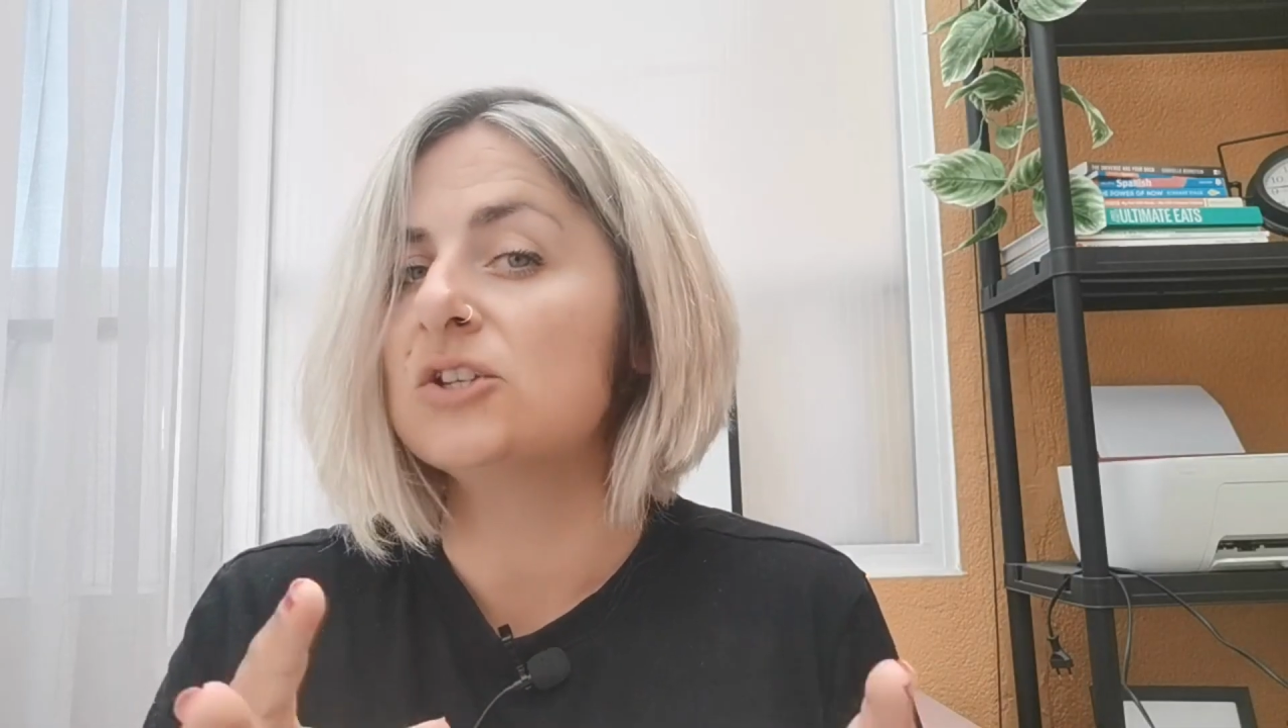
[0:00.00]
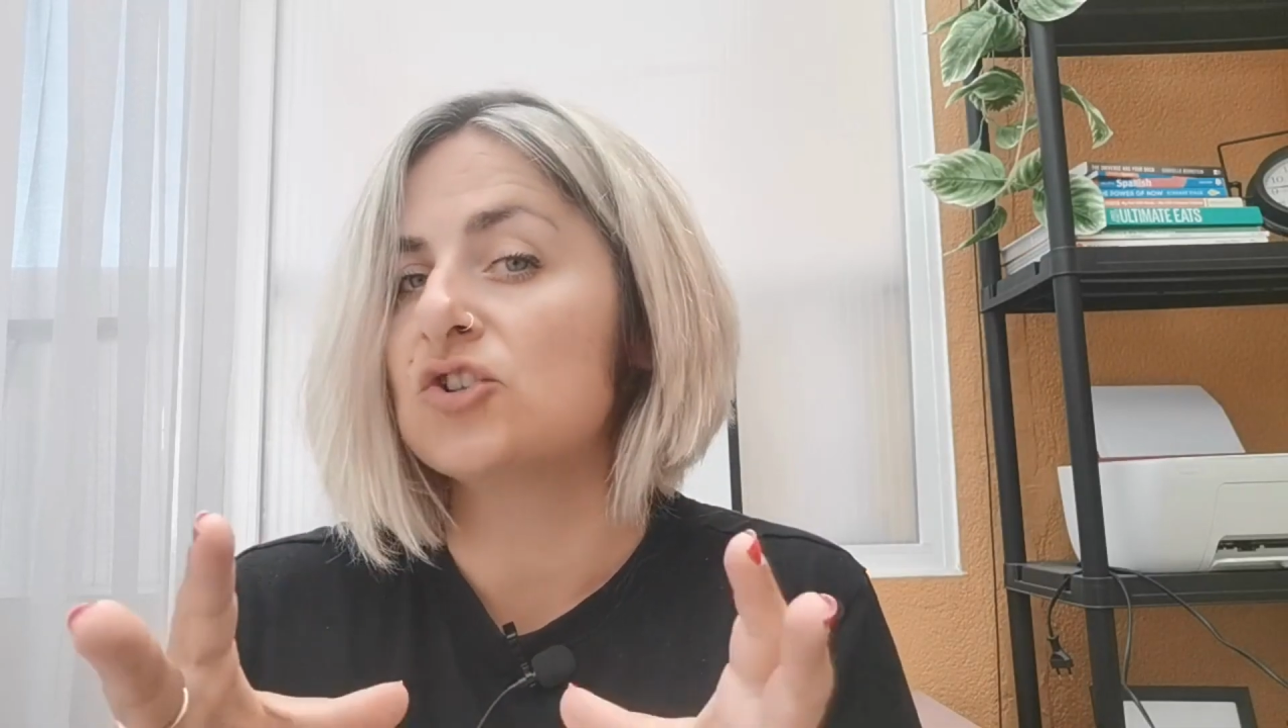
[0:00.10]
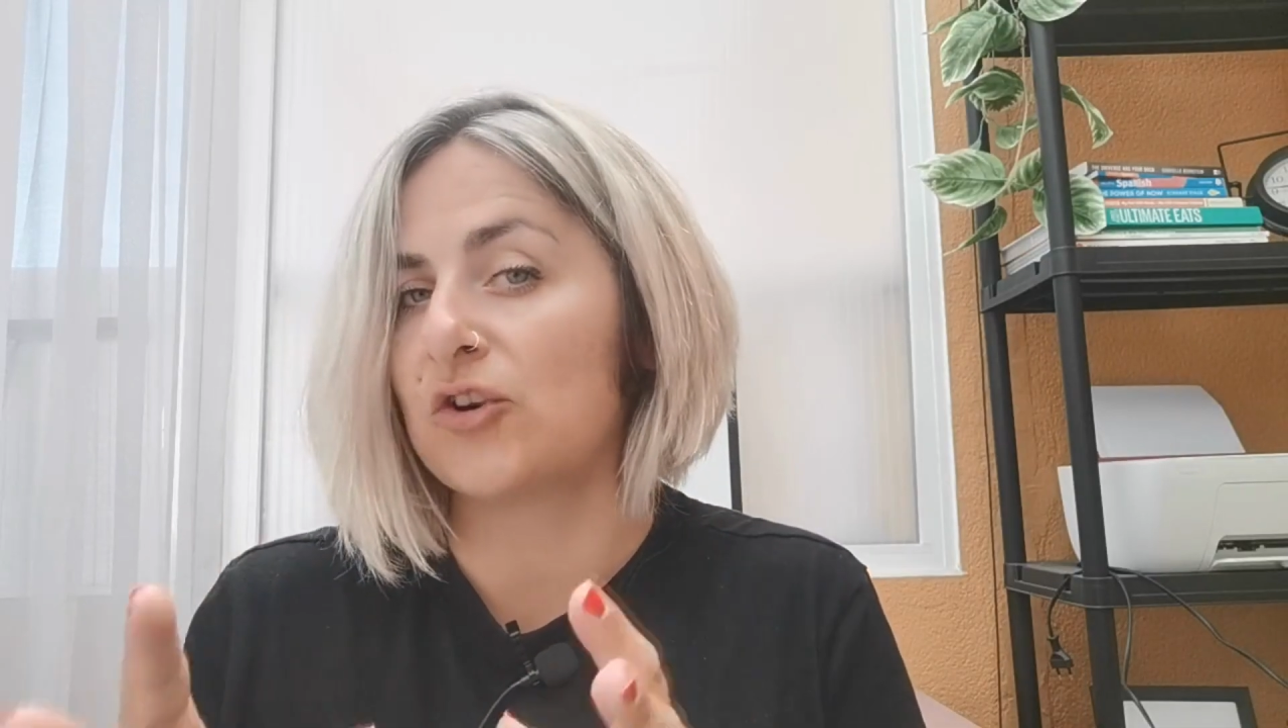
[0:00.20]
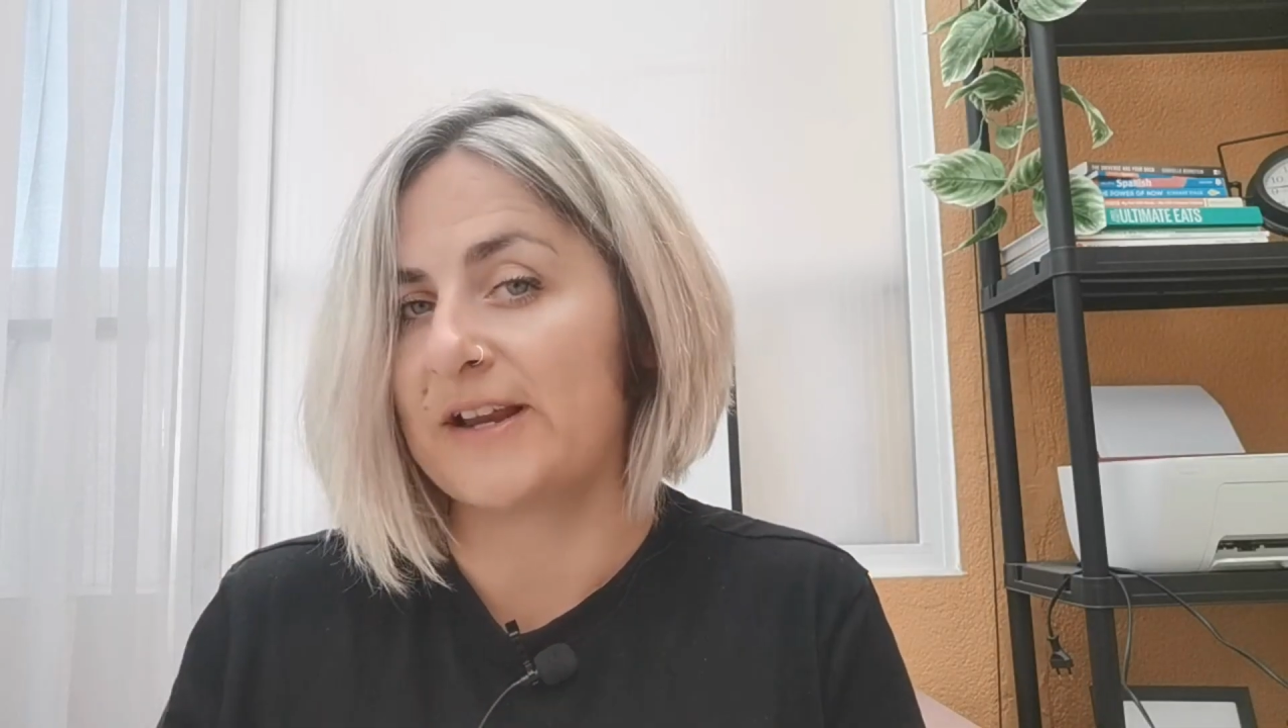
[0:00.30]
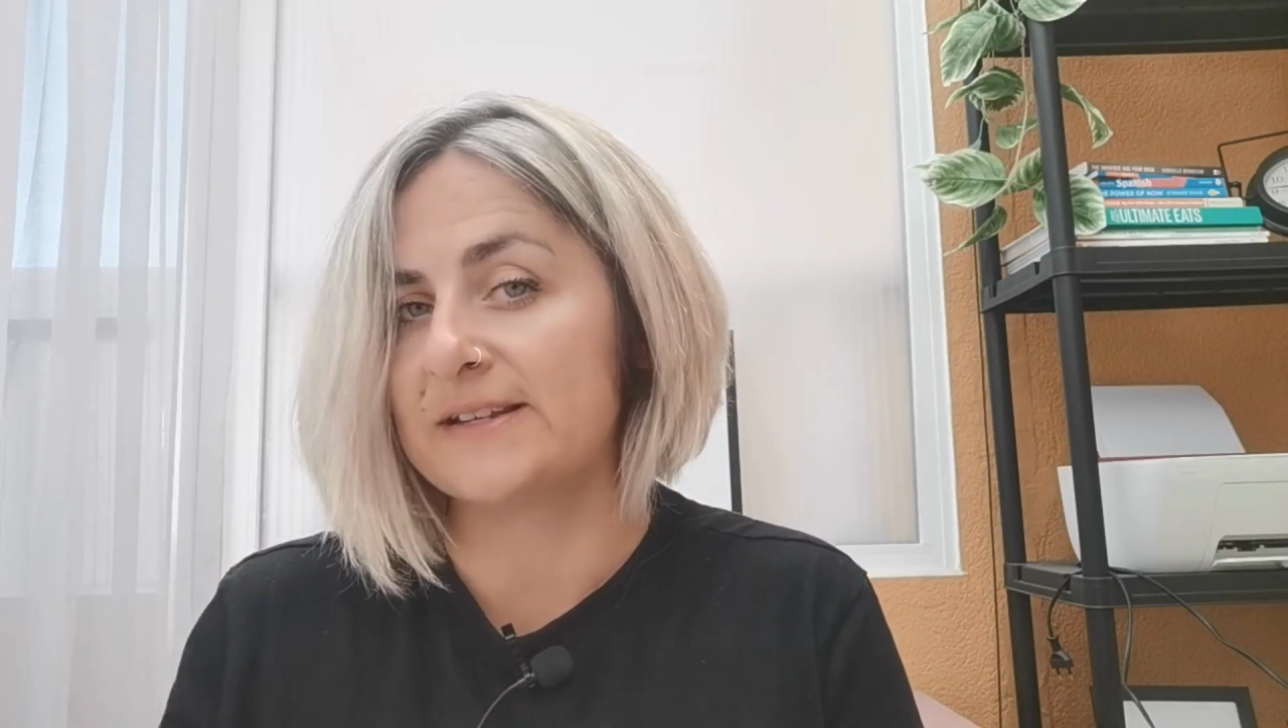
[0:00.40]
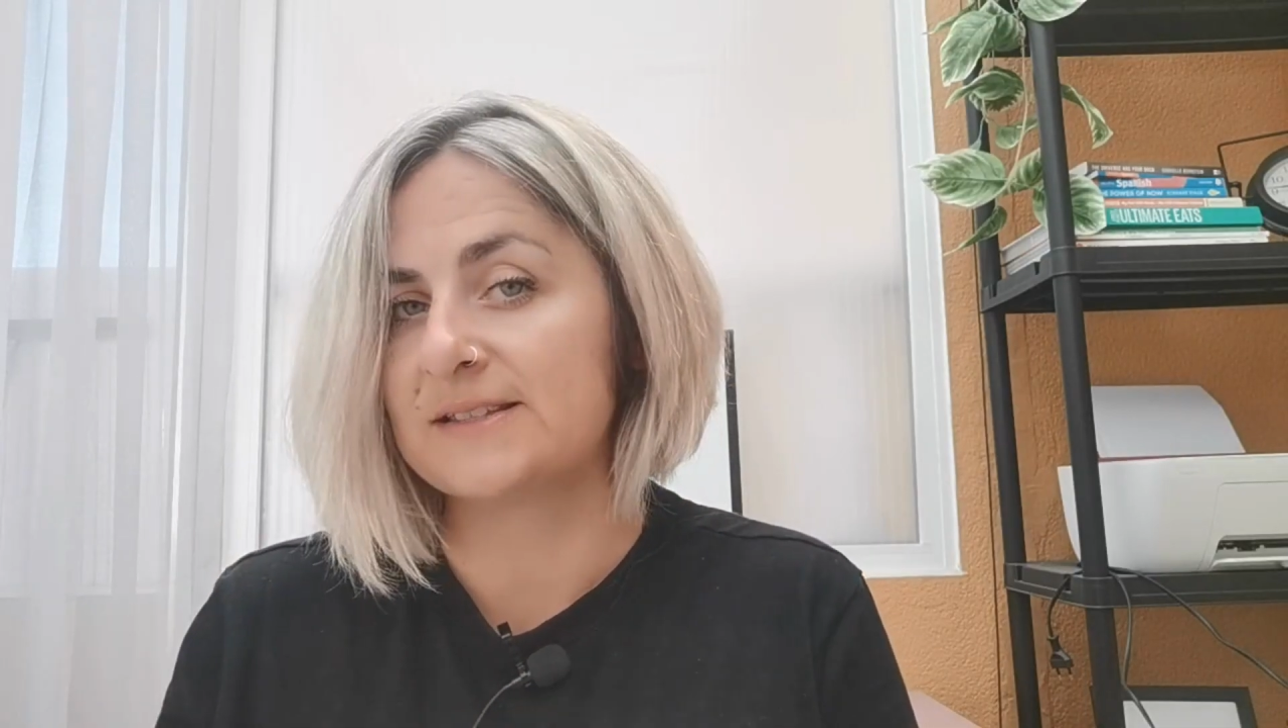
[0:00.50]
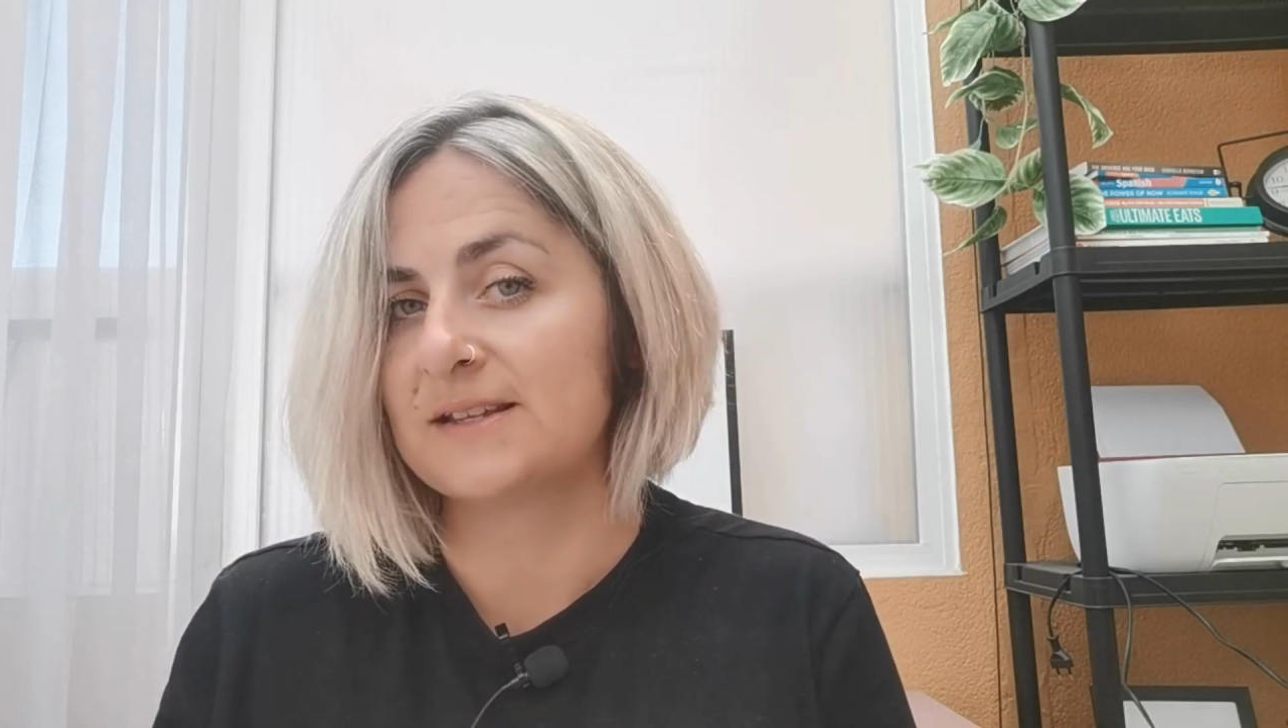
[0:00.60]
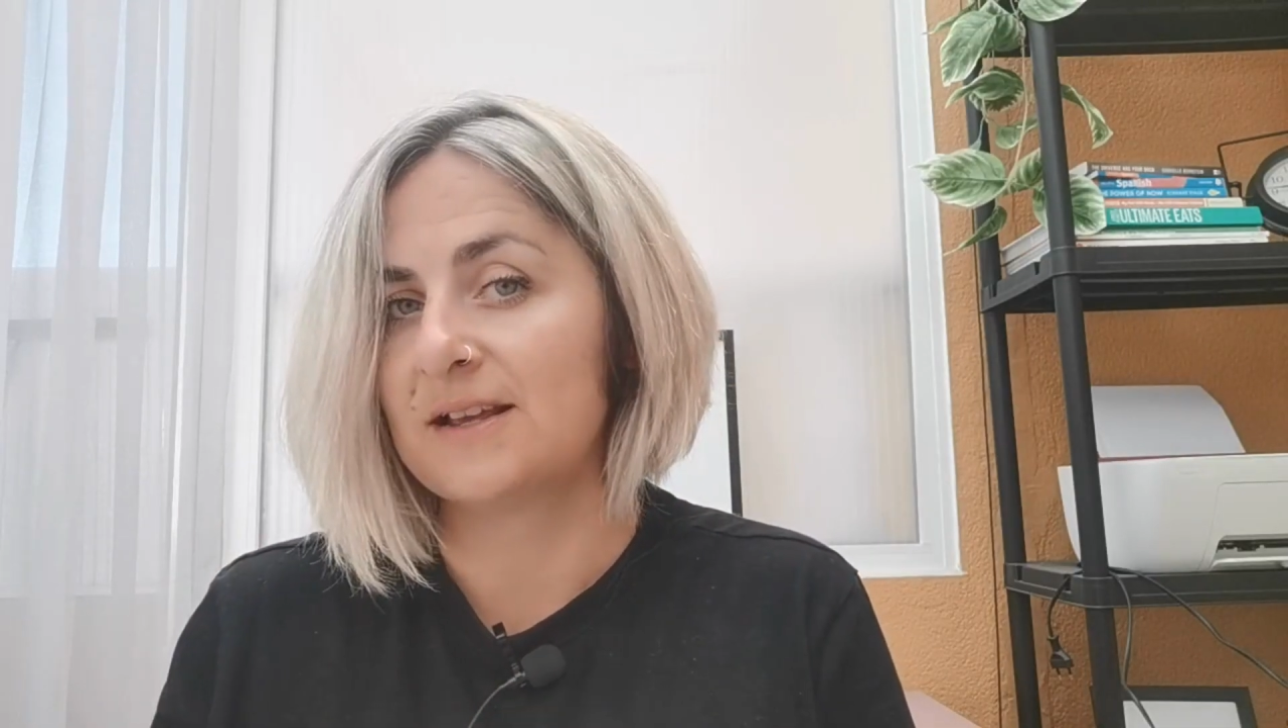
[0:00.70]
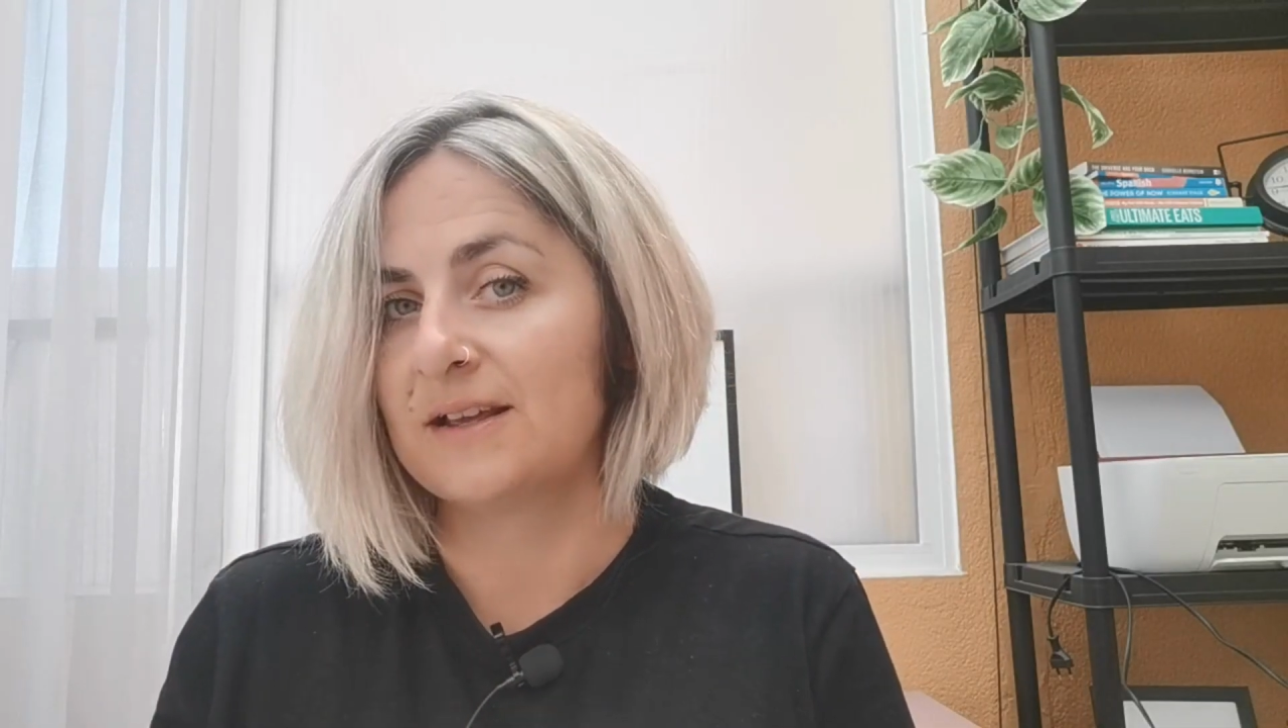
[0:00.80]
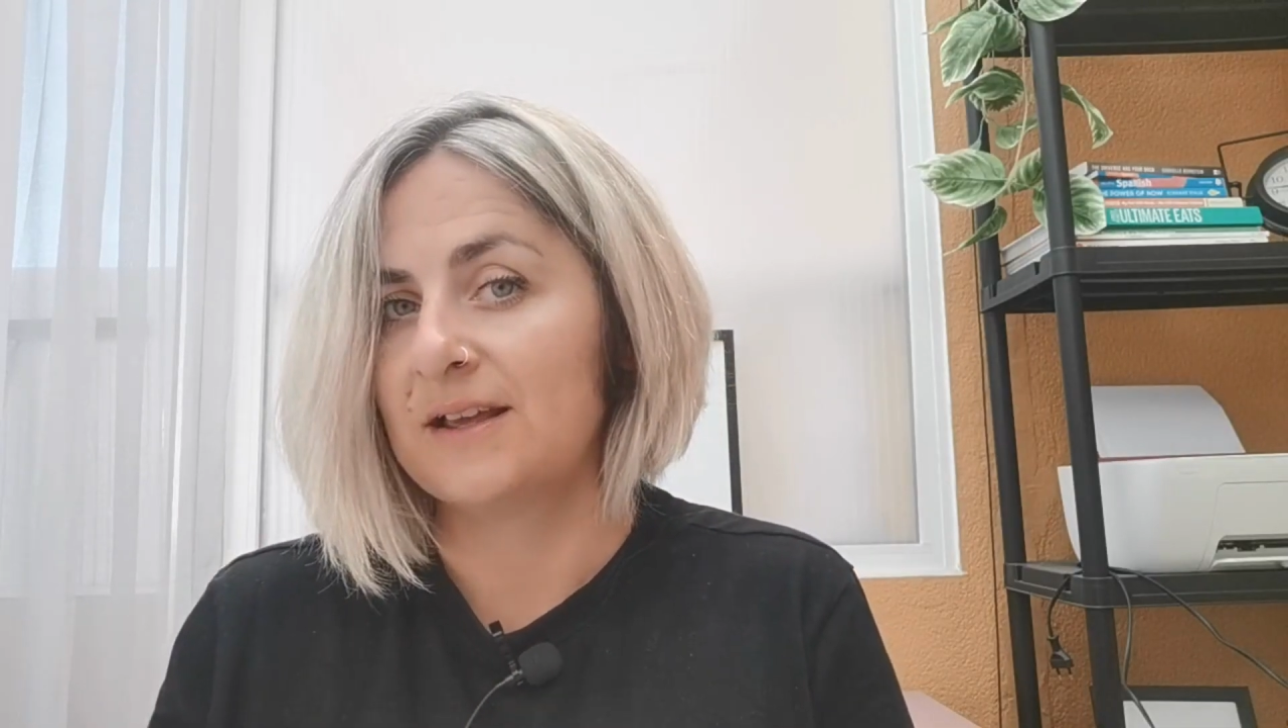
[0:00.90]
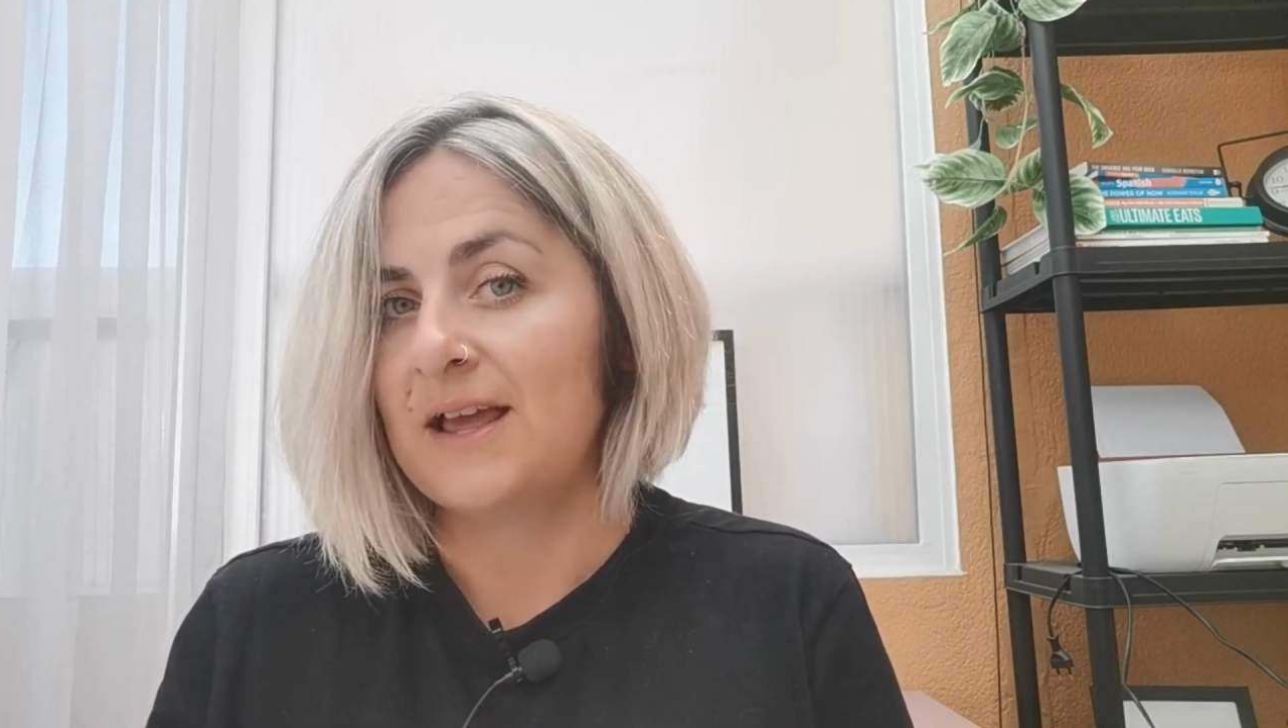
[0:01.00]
to trees.